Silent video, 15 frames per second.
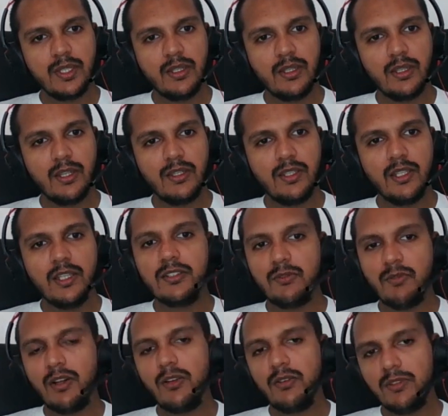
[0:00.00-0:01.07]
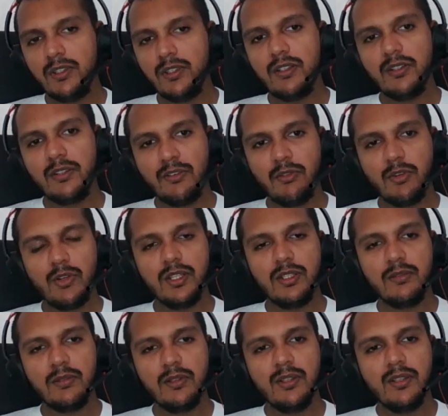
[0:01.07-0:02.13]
And I think it's one of the rewarding